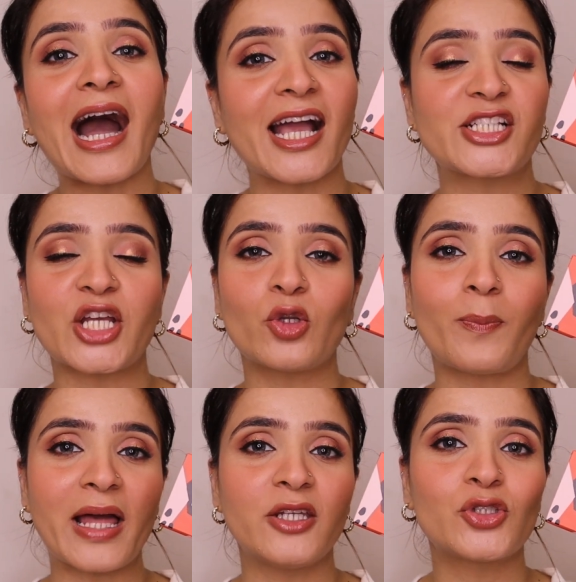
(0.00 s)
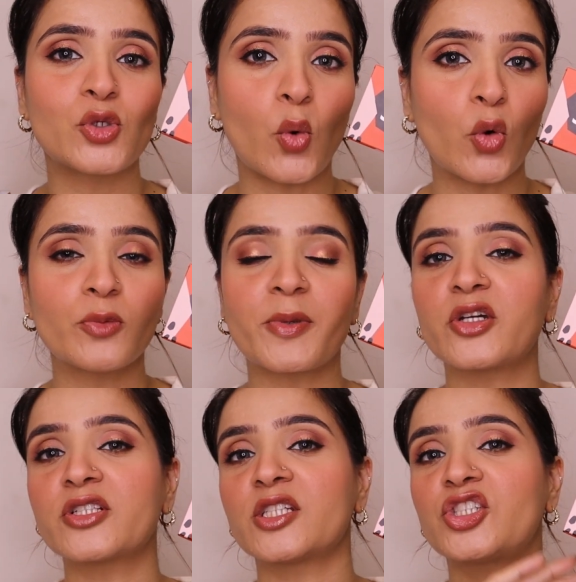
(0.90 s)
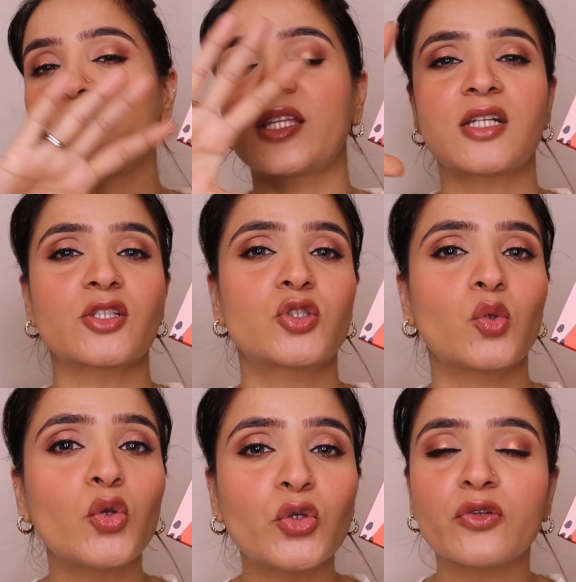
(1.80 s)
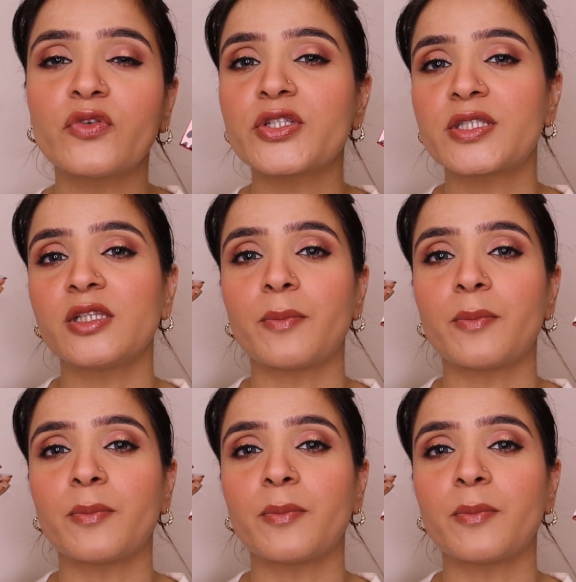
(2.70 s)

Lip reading: eyeshadow palette to own because the shades are so universal,